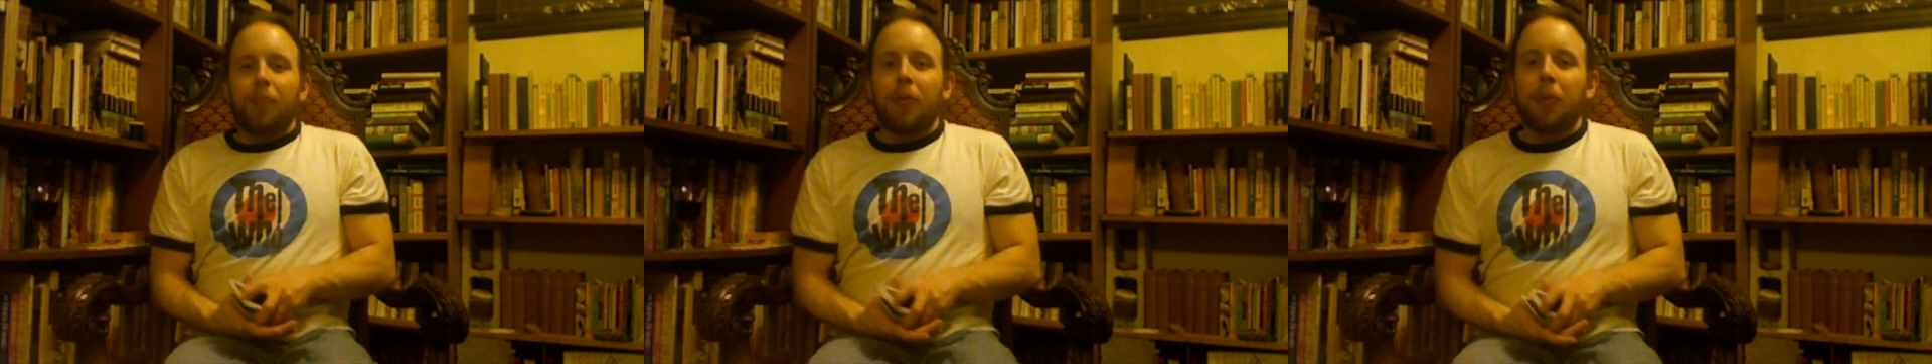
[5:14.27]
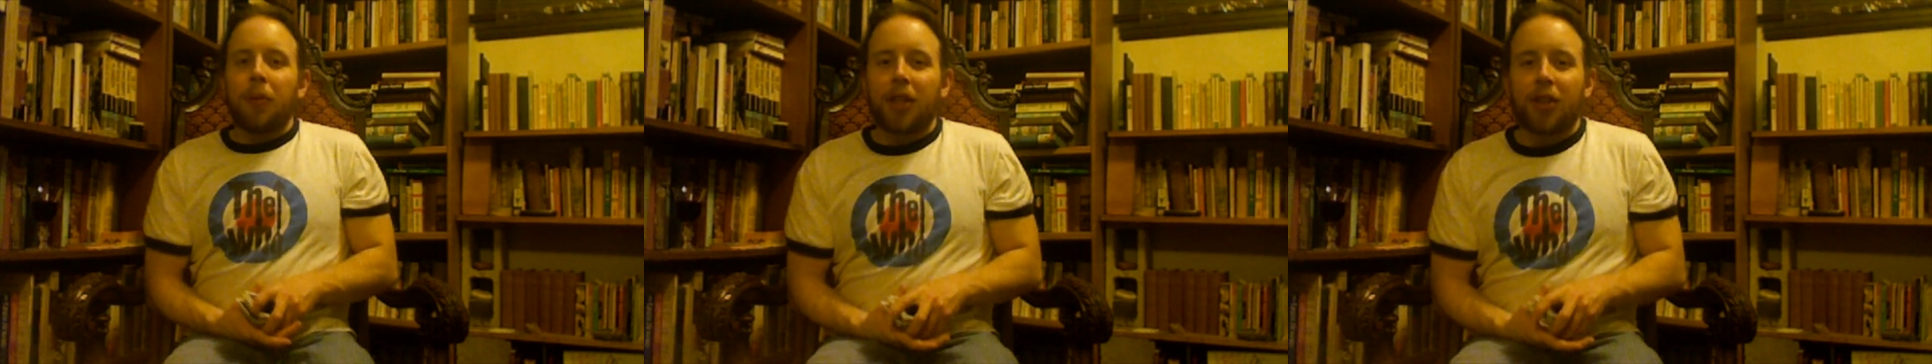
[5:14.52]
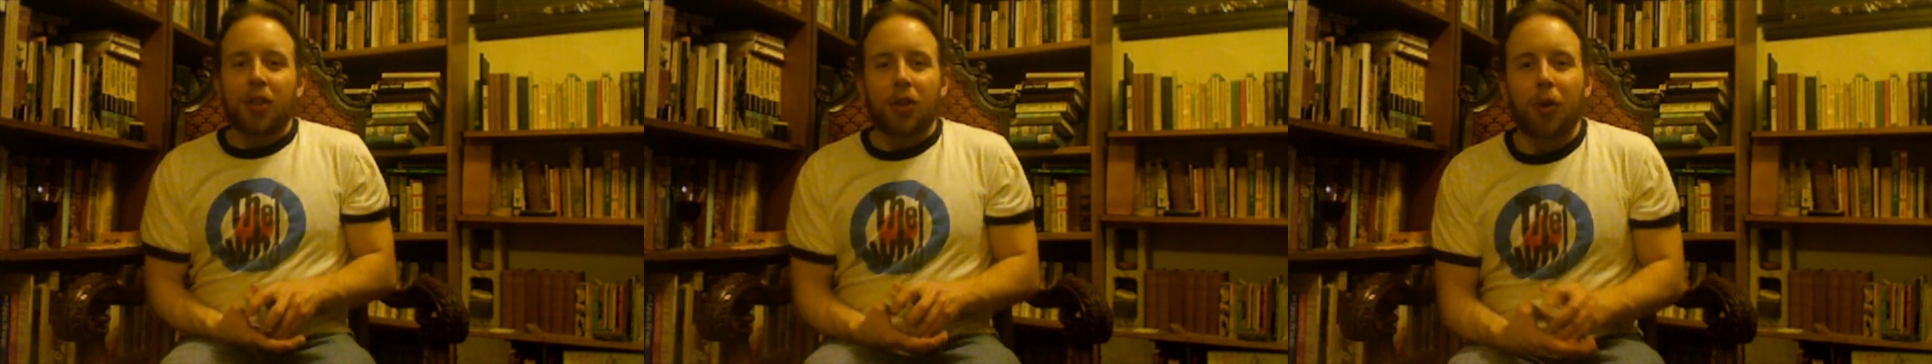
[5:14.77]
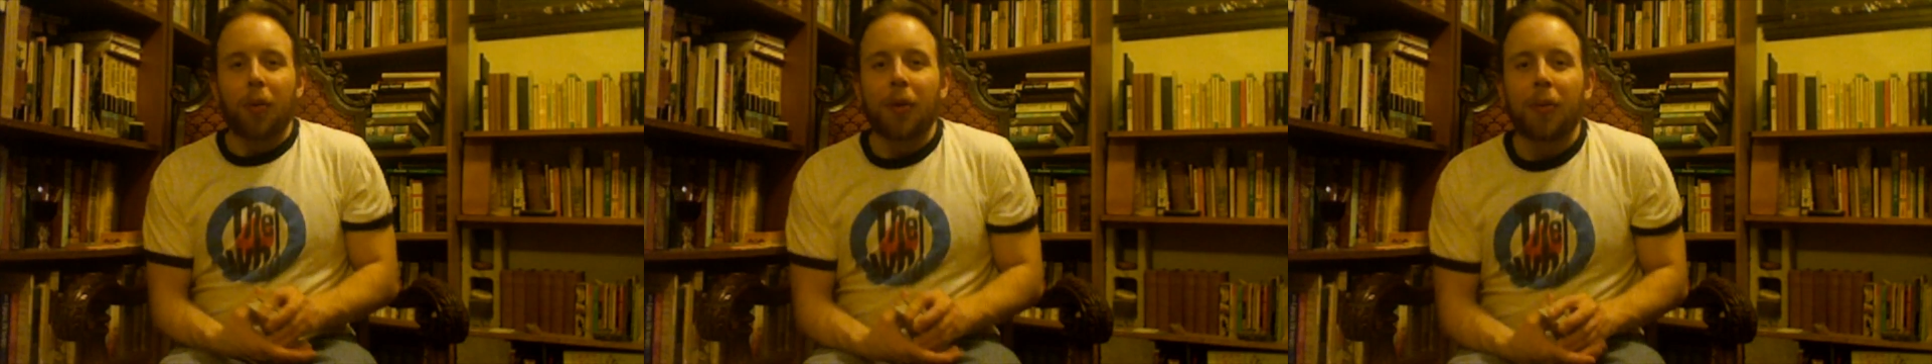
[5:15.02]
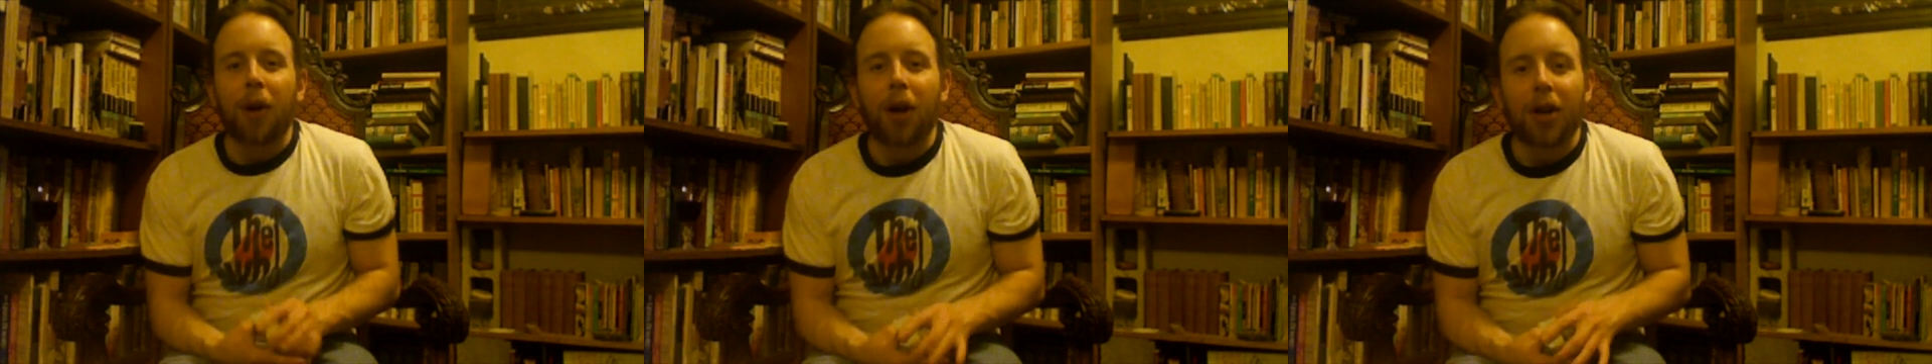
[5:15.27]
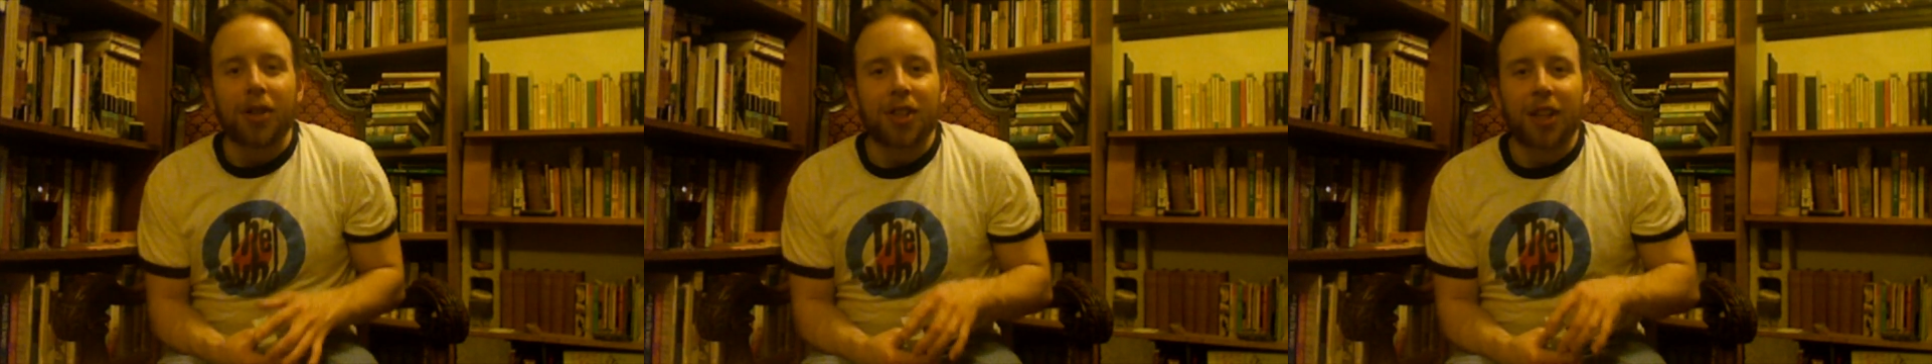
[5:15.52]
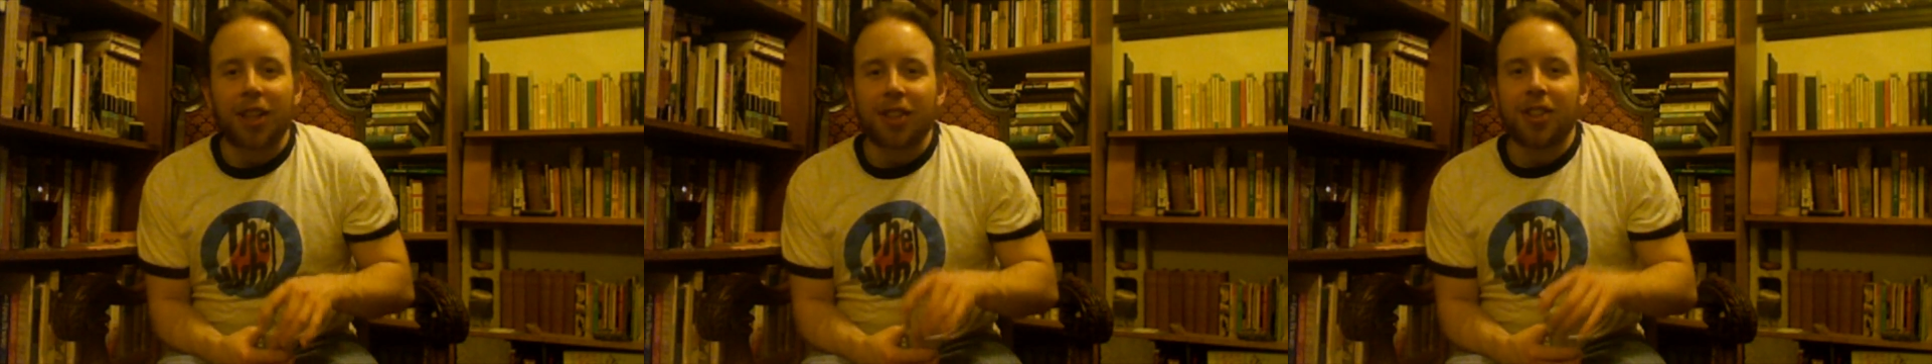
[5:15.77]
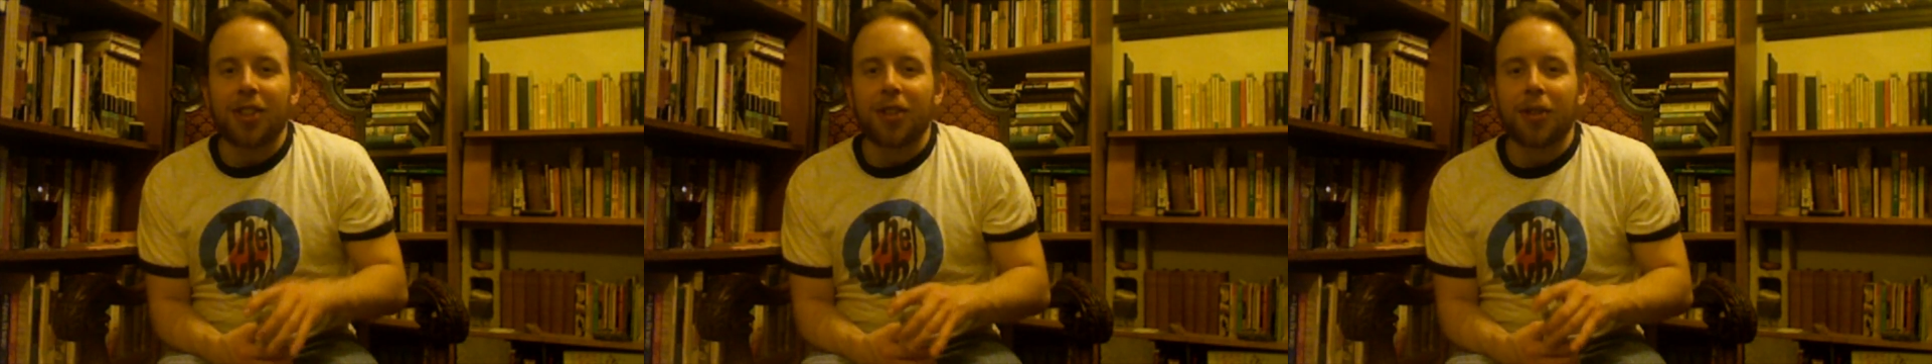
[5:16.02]
people get their grubby paws
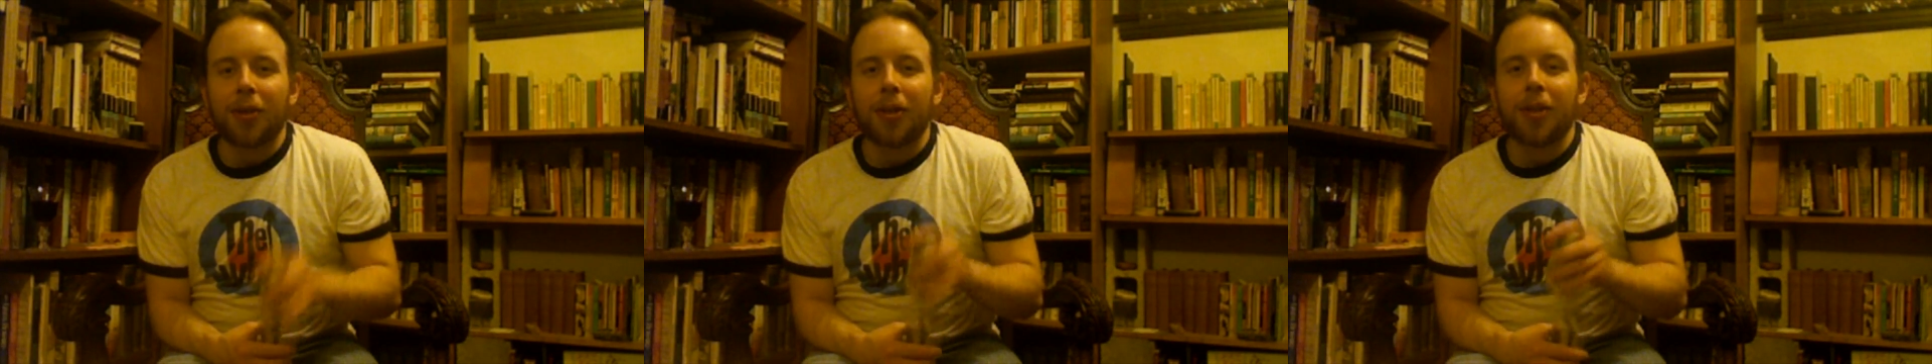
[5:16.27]
onto.